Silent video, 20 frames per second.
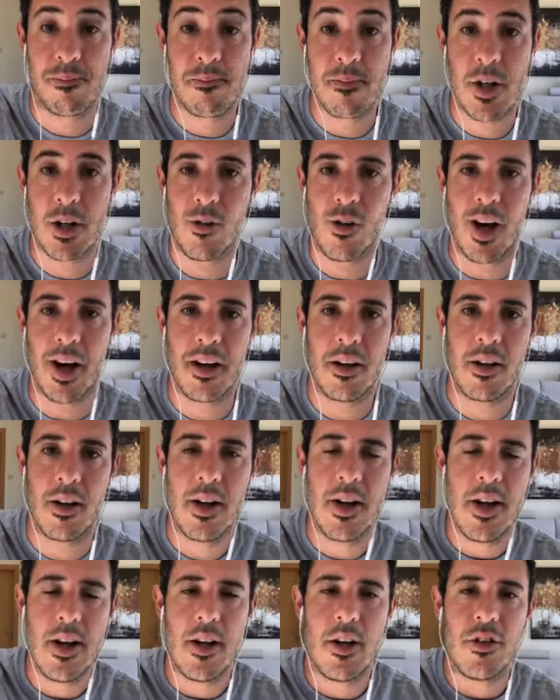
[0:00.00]
right?
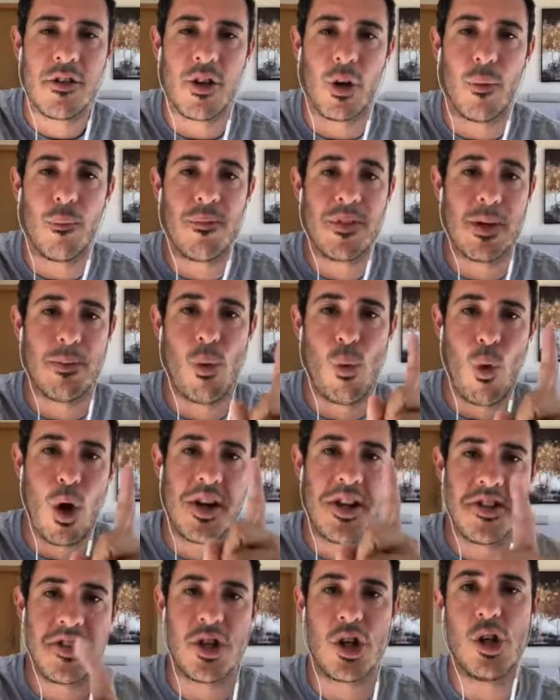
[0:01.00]
So number one
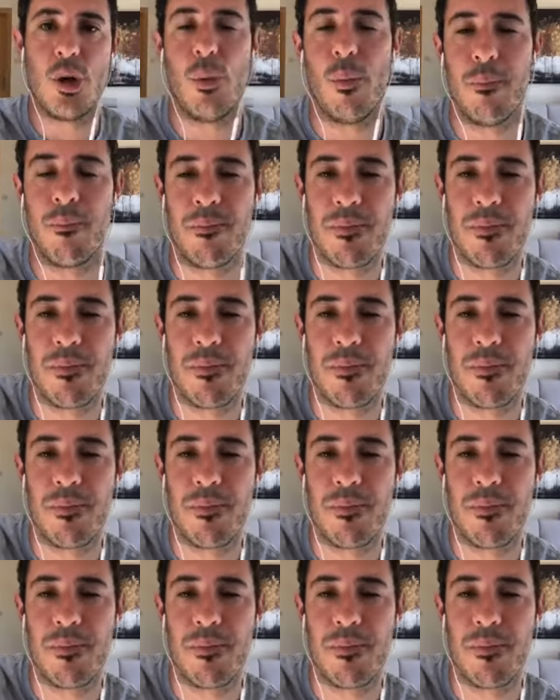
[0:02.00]
is you.